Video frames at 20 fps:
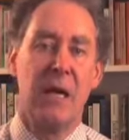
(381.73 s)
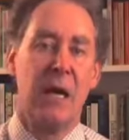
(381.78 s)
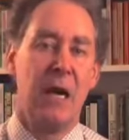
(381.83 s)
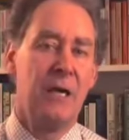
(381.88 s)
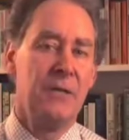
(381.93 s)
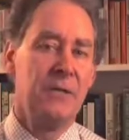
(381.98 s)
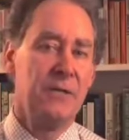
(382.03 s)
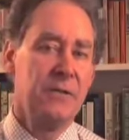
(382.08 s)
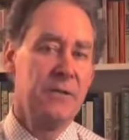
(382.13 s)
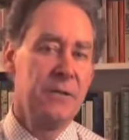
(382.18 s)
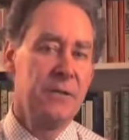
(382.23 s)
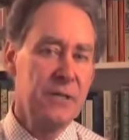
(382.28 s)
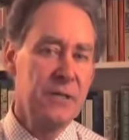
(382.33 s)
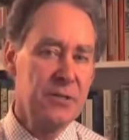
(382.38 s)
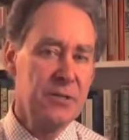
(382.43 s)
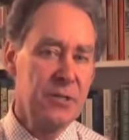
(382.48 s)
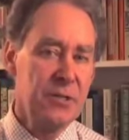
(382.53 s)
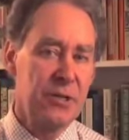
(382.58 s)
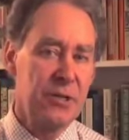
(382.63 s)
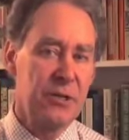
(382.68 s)
Under
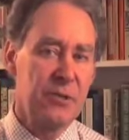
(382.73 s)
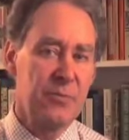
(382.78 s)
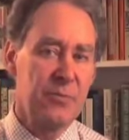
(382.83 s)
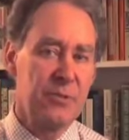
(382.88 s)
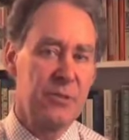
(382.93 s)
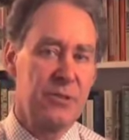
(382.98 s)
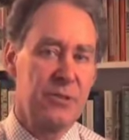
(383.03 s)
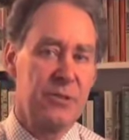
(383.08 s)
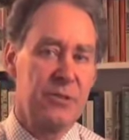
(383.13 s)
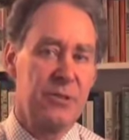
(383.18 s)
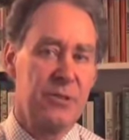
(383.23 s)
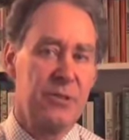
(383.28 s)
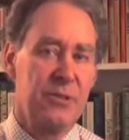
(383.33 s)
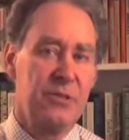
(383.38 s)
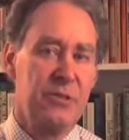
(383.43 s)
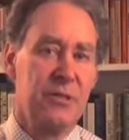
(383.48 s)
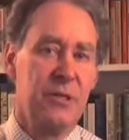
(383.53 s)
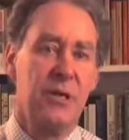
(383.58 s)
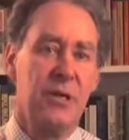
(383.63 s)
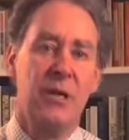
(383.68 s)
these
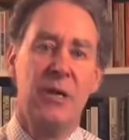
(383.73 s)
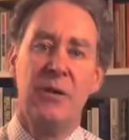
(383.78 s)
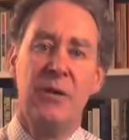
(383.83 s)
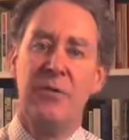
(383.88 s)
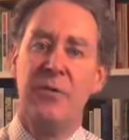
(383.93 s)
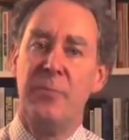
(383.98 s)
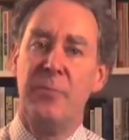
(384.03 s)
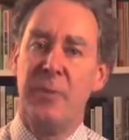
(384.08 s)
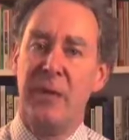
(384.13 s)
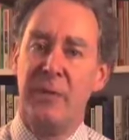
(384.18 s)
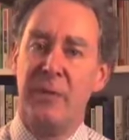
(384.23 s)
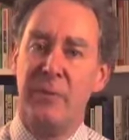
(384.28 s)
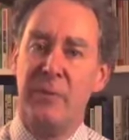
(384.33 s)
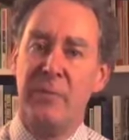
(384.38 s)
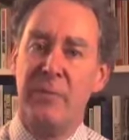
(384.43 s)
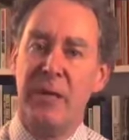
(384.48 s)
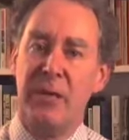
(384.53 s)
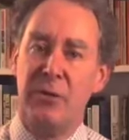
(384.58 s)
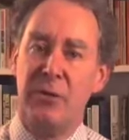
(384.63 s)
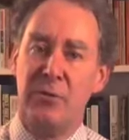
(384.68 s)
circumstances, the baby
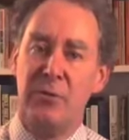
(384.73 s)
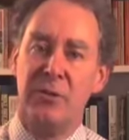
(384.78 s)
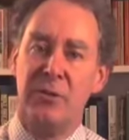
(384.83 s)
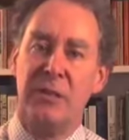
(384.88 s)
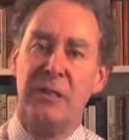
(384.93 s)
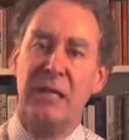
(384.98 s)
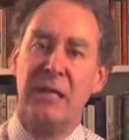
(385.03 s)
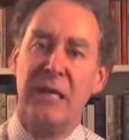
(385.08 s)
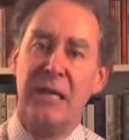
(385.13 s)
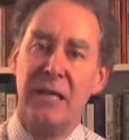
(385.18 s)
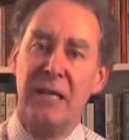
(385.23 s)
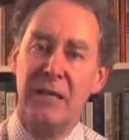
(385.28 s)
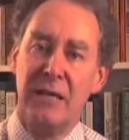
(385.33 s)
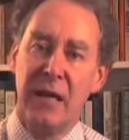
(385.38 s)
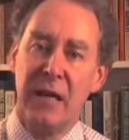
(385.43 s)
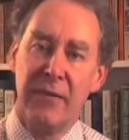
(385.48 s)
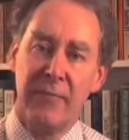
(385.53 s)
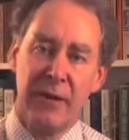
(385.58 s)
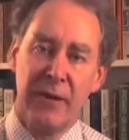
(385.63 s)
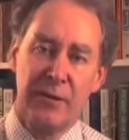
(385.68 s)
may use an
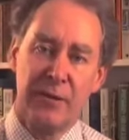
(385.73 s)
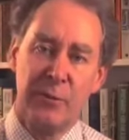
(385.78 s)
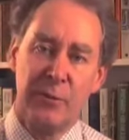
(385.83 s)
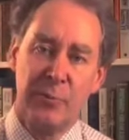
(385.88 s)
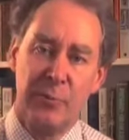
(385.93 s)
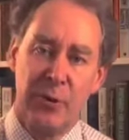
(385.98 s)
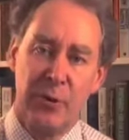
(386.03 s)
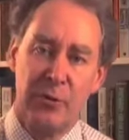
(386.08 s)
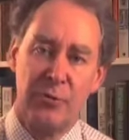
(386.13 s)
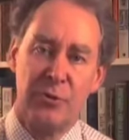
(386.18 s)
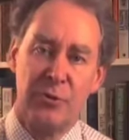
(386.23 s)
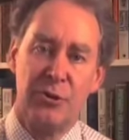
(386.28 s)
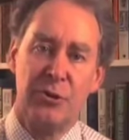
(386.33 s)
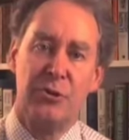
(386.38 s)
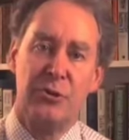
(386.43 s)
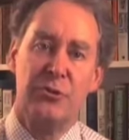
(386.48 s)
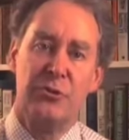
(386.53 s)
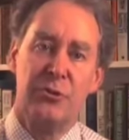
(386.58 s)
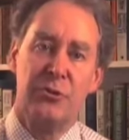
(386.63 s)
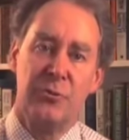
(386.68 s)
indirect
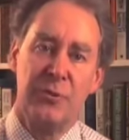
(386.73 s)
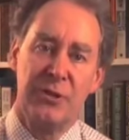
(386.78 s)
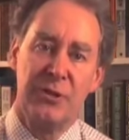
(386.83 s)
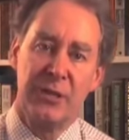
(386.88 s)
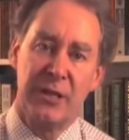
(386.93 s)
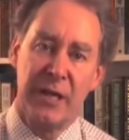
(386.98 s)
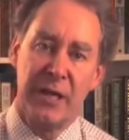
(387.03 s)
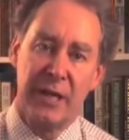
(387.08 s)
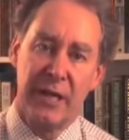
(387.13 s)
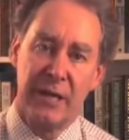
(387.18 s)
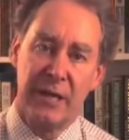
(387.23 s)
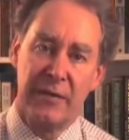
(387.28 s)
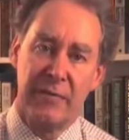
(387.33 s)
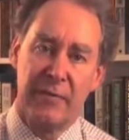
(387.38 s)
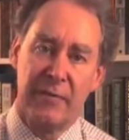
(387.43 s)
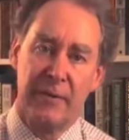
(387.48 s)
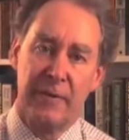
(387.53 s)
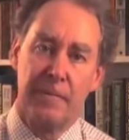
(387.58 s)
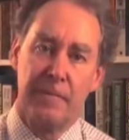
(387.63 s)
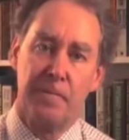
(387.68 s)
approach to its
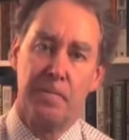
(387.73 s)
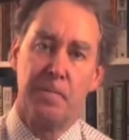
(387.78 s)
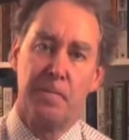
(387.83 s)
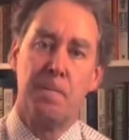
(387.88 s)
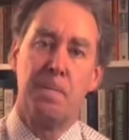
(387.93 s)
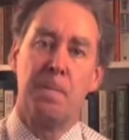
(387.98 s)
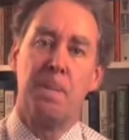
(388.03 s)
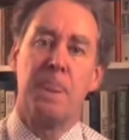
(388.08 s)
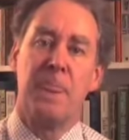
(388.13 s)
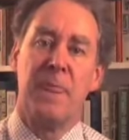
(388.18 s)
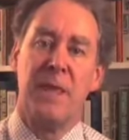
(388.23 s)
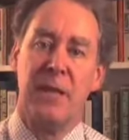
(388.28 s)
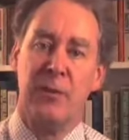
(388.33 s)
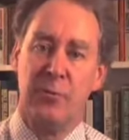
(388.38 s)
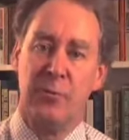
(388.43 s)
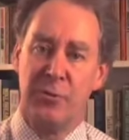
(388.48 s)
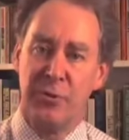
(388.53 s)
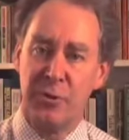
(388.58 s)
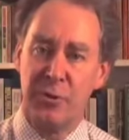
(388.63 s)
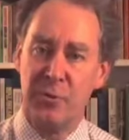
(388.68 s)
caregiver
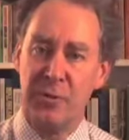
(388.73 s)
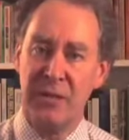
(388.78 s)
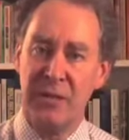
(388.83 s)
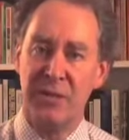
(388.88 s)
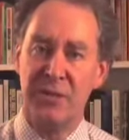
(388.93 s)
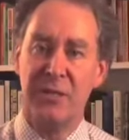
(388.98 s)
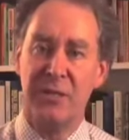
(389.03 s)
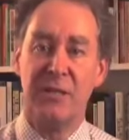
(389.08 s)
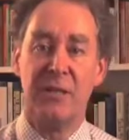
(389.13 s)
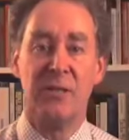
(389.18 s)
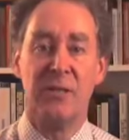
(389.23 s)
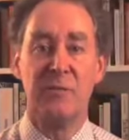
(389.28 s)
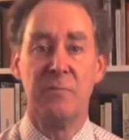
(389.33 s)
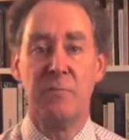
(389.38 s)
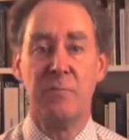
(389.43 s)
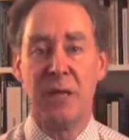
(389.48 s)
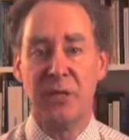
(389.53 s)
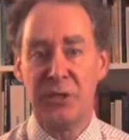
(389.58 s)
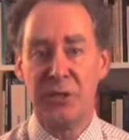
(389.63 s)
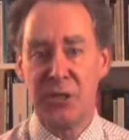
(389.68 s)
in order to elicit as
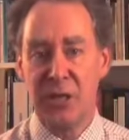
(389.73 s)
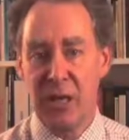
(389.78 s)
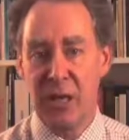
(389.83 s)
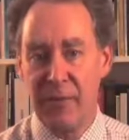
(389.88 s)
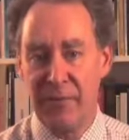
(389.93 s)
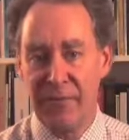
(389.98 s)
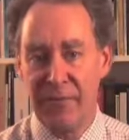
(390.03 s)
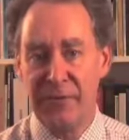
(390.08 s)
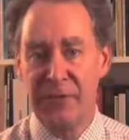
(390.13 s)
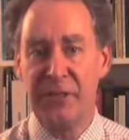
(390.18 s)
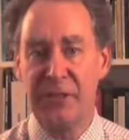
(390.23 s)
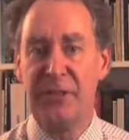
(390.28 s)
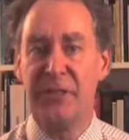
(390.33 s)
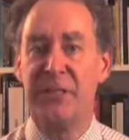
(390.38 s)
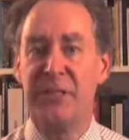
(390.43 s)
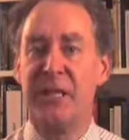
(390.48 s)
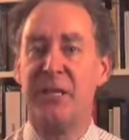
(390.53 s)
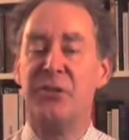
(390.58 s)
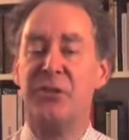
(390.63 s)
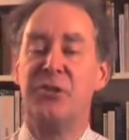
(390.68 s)
much comfort and
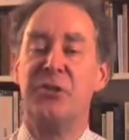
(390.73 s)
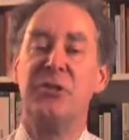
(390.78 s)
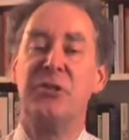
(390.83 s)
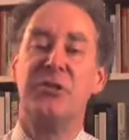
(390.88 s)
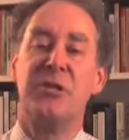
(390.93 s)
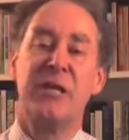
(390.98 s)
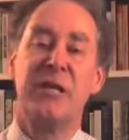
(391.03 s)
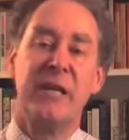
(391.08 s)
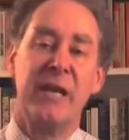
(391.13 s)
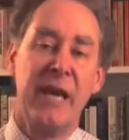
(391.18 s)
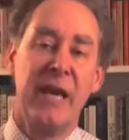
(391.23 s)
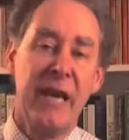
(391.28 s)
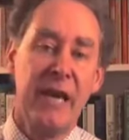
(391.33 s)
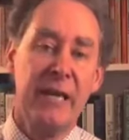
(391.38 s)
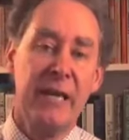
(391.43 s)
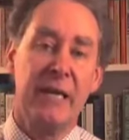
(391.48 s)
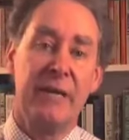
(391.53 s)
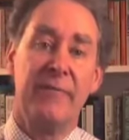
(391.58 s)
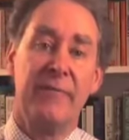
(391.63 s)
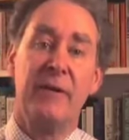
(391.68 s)
attention as the
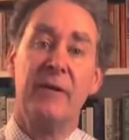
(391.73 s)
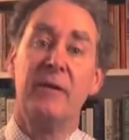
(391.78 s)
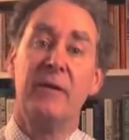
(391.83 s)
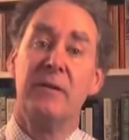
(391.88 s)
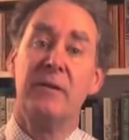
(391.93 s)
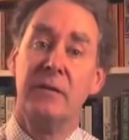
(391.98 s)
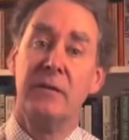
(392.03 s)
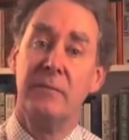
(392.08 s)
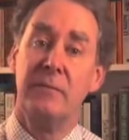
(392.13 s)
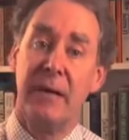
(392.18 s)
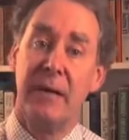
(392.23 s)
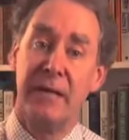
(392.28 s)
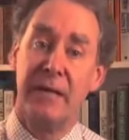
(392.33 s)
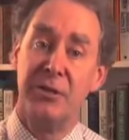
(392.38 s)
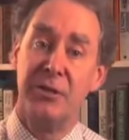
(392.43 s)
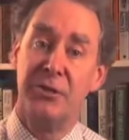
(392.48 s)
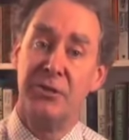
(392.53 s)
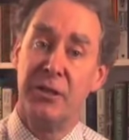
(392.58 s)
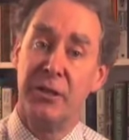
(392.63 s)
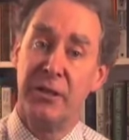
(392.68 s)
caregiver can
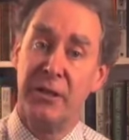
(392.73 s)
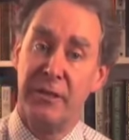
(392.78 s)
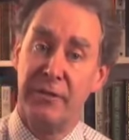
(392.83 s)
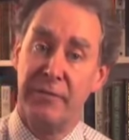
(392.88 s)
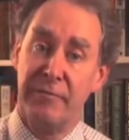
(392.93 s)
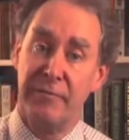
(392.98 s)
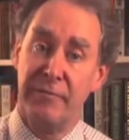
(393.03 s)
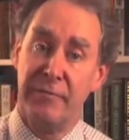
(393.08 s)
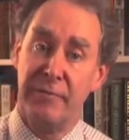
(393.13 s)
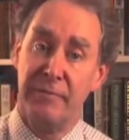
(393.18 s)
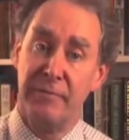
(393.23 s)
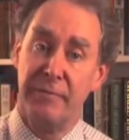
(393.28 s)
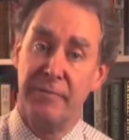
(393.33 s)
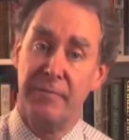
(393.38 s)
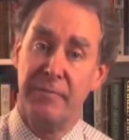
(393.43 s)
manage to give.